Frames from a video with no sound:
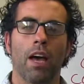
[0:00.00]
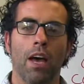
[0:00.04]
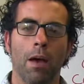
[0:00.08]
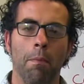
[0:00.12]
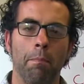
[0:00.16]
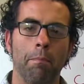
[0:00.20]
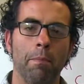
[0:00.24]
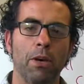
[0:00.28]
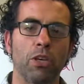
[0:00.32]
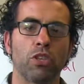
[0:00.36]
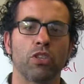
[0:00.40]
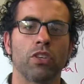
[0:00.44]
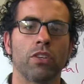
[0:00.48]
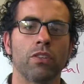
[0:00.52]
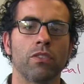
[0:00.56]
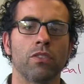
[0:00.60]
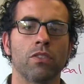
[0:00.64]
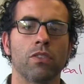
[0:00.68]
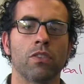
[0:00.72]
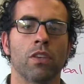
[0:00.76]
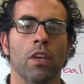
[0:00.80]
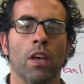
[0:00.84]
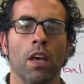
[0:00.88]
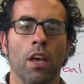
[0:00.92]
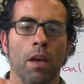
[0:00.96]

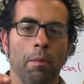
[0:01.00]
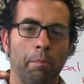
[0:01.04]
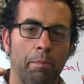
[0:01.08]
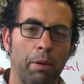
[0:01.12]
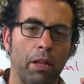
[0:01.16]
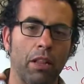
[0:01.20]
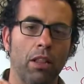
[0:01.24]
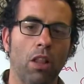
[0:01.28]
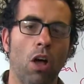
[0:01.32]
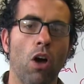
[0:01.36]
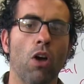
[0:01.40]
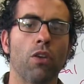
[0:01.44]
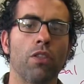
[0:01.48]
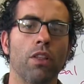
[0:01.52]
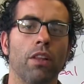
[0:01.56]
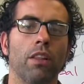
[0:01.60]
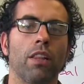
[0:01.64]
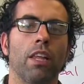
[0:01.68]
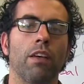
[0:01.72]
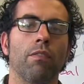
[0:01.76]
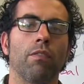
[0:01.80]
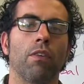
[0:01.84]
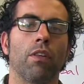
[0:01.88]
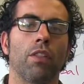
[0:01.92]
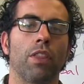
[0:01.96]
emissions below the
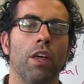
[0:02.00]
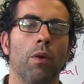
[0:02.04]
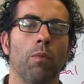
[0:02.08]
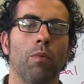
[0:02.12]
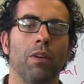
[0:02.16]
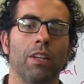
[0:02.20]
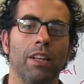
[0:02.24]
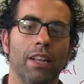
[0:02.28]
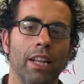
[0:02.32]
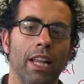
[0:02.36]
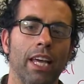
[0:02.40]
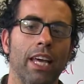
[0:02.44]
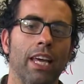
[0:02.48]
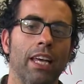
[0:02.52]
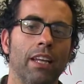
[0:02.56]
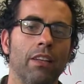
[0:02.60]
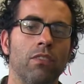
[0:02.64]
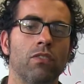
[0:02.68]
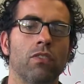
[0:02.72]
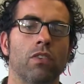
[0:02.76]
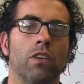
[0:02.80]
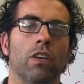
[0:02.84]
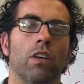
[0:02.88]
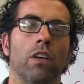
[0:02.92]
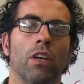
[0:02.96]
level that would lead
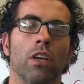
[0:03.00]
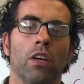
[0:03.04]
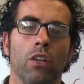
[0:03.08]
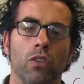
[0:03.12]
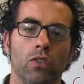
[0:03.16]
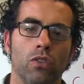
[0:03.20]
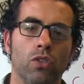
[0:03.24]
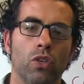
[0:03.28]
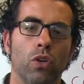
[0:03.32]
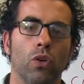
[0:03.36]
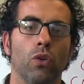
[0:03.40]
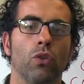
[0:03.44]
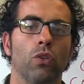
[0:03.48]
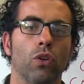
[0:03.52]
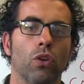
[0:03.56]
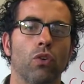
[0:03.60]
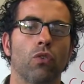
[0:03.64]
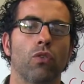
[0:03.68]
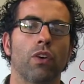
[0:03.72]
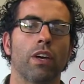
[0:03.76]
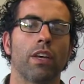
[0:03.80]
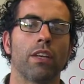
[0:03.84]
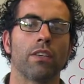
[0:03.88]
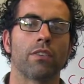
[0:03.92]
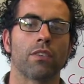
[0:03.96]
to 2
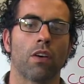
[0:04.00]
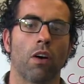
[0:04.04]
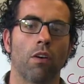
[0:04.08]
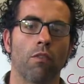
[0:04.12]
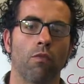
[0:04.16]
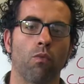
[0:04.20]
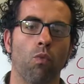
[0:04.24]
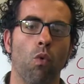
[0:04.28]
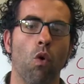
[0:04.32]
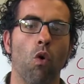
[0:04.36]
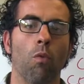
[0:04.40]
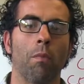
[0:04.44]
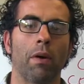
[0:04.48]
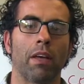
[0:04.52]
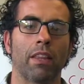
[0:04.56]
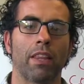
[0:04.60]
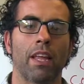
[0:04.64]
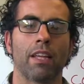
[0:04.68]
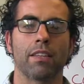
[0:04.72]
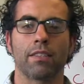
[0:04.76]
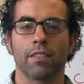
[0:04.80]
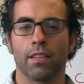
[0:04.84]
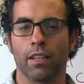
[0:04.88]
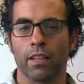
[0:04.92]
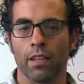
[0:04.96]
degrees of warming.
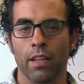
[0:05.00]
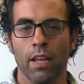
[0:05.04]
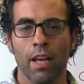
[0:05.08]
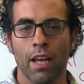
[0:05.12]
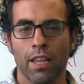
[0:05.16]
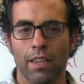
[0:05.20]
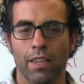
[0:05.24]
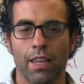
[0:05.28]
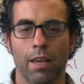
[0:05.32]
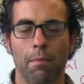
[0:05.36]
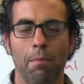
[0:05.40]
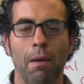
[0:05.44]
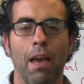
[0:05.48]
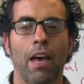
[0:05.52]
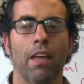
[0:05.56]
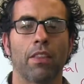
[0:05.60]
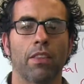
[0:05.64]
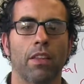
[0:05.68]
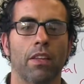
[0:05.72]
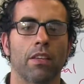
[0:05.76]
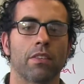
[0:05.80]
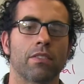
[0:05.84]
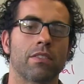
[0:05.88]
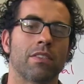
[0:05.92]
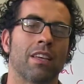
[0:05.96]
That's the amount
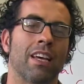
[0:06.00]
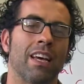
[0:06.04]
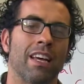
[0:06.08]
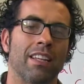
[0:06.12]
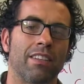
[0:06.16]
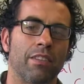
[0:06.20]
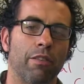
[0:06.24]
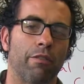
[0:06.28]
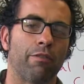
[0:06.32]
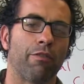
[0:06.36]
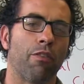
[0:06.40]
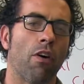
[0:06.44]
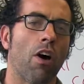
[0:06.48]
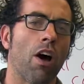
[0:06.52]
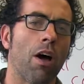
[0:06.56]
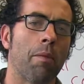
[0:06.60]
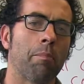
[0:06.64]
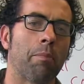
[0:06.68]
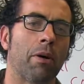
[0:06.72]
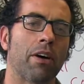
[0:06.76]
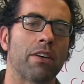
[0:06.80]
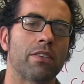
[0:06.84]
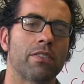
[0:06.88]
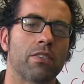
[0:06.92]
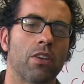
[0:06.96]
that's defined
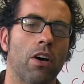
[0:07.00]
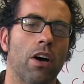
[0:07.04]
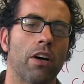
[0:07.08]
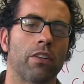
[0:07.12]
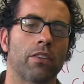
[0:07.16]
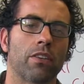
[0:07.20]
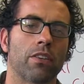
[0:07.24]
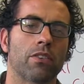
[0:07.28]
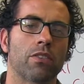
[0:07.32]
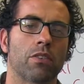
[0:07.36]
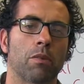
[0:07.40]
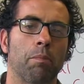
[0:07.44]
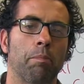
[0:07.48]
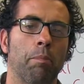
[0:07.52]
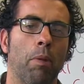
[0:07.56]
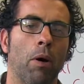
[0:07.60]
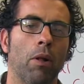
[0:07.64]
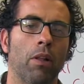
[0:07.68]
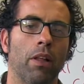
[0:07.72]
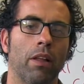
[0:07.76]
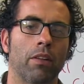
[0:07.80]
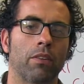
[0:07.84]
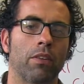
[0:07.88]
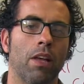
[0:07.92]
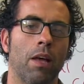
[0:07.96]
by scientists and
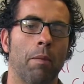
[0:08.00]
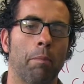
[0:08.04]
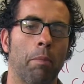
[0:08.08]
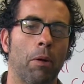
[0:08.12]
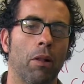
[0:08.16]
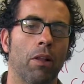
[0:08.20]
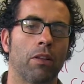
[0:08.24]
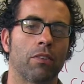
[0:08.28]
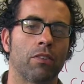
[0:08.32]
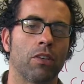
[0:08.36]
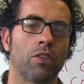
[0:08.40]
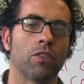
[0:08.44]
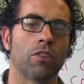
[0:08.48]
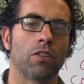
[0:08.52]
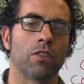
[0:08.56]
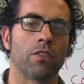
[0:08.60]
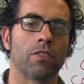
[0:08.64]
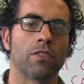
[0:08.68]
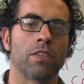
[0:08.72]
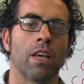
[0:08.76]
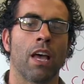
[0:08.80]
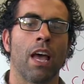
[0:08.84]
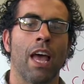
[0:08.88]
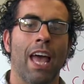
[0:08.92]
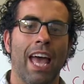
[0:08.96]

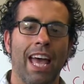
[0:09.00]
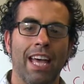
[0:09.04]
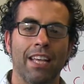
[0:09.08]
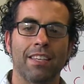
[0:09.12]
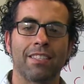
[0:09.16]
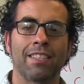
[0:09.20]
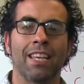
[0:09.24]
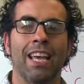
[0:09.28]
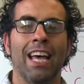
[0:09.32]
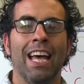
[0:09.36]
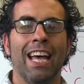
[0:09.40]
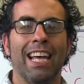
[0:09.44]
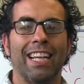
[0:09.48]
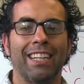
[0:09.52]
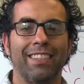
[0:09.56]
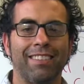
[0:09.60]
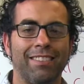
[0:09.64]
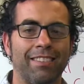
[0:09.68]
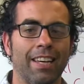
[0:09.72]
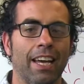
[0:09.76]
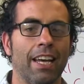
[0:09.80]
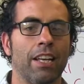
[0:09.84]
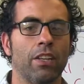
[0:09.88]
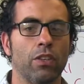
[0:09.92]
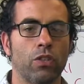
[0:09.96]
politicians as
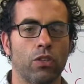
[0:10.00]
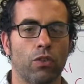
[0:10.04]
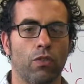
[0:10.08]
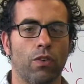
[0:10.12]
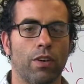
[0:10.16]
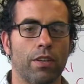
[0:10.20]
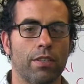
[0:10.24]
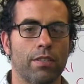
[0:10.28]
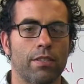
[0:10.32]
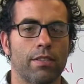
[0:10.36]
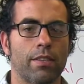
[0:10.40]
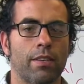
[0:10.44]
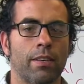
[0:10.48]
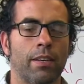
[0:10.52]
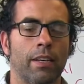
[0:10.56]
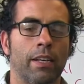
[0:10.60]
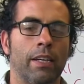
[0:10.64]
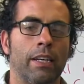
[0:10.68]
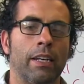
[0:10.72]
dangerous.